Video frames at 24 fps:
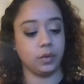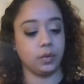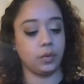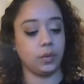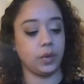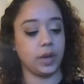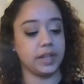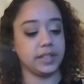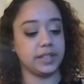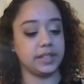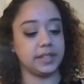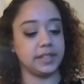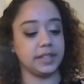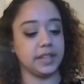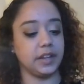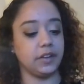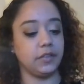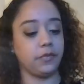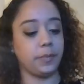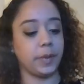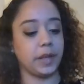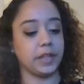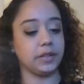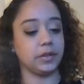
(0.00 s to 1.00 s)
Why is this Knight
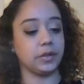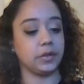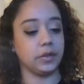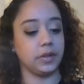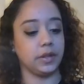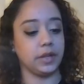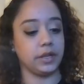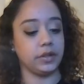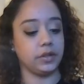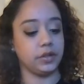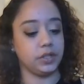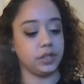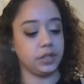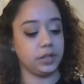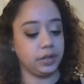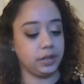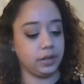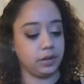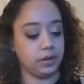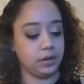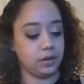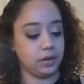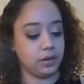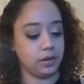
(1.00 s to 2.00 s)
of Pentacle energy
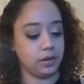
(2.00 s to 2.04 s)
here?